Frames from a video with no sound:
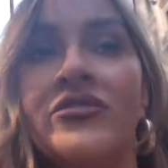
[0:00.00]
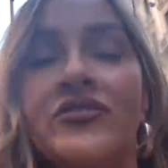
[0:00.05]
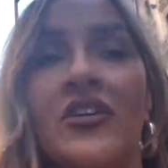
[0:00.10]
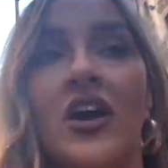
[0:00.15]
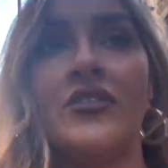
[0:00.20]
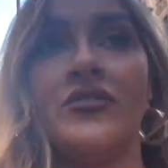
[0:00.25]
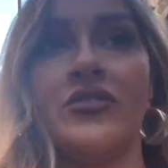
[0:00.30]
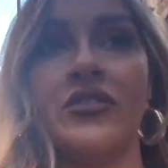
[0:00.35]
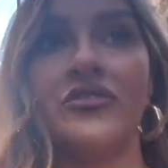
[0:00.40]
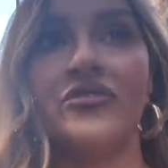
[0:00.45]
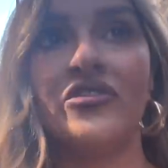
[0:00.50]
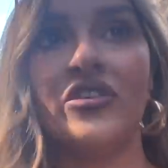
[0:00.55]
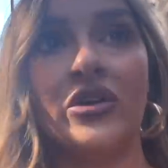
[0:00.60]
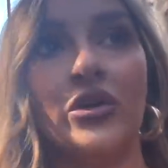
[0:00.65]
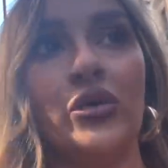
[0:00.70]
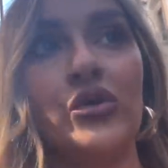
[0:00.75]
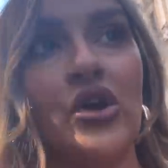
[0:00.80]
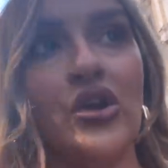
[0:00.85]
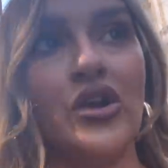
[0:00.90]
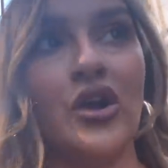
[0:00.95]
further
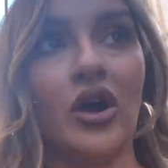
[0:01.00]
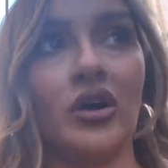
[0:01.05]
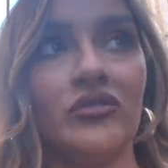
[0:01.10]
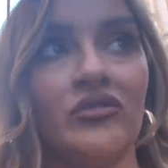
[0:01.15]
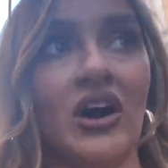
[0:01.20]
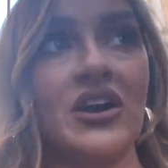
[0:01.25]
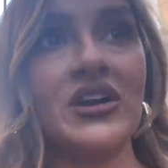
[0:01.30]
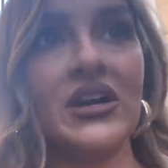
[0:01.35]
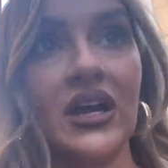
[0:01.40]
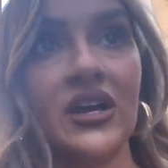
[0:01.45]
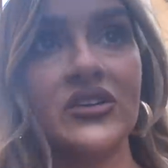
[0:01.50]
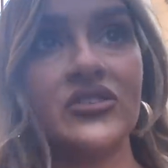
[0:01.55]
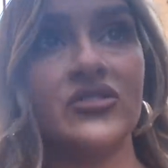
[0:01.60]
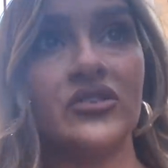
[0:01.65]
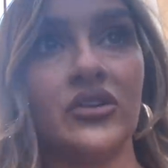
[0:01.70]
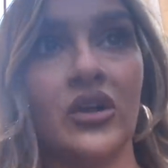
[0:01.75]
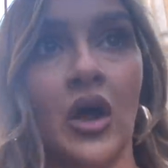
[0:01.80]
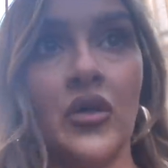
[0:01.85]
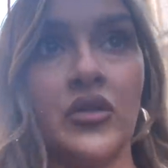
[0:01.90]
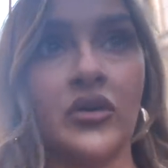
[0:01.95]
afield and not right next to
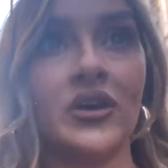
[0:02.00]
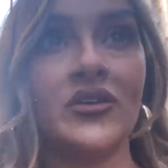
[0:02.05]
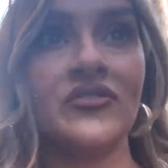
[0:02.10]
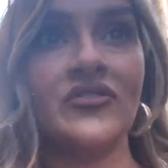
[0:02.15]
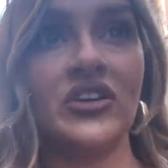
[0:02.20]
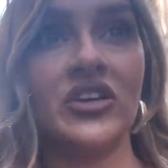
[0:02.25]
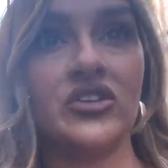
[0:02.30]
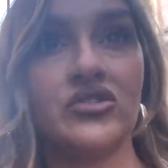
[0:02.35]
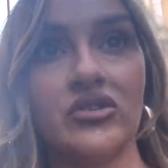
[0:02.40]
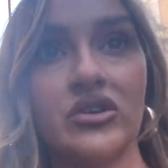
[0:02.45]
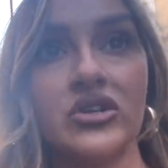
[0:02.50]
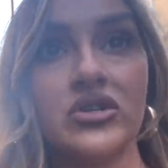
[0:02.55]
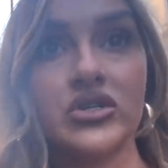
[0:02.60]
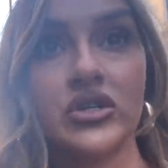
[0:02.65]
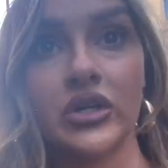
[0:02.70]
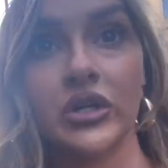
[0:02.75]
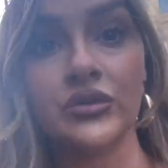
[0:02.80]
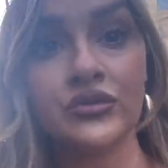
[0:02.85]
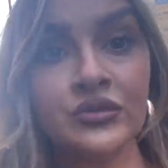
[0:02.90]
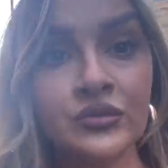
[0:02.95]
like the cathedral and
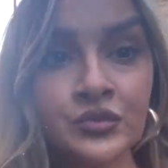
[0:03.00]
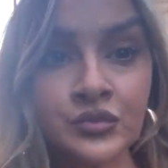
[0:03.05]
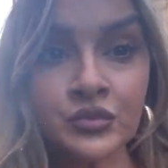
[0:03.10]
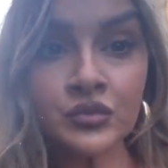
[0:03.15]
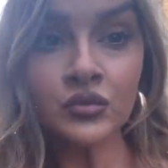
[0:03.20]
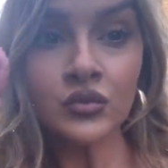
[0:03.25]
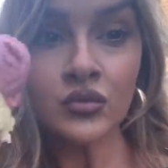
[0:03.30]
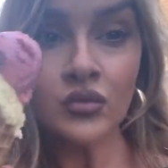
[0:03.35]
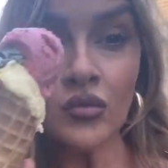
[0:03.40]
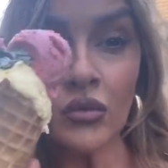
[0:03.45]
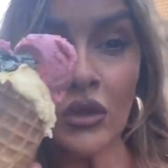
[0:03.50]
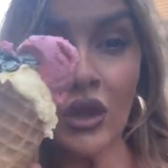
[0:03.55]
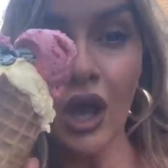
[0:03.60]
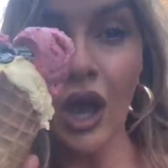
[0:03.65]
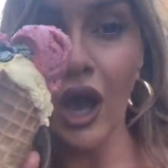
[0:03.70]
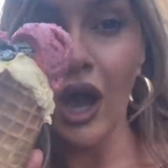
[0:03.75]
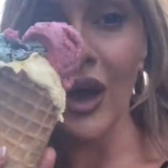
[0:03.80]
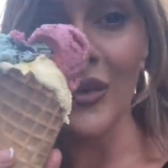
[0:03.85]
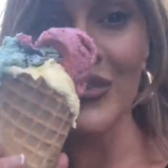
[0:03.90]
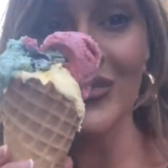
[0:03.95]
stuff.
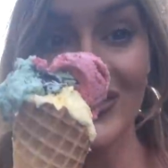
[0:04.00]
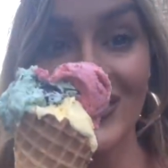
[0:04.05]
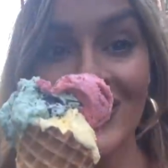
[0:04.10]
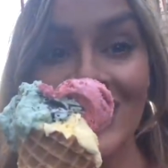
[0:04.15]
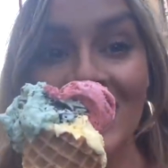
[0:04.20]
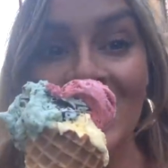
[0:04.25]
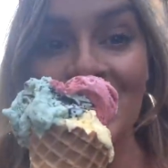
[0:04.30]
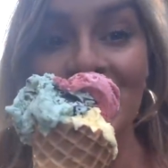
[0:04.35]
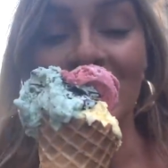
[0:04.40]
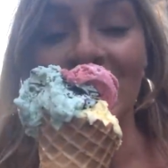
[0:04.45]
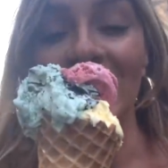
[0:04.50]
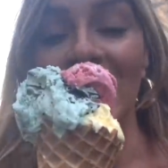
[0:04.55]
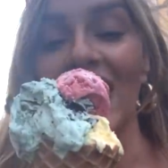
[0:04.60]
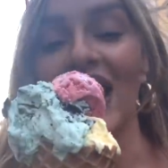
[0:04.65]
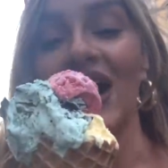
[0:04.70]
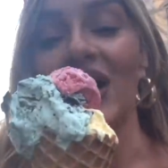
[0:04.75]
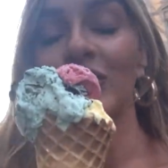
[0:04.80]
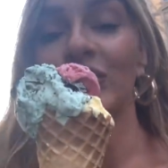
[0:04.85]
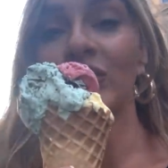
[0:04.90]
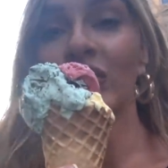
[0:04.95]
Um, but yeah.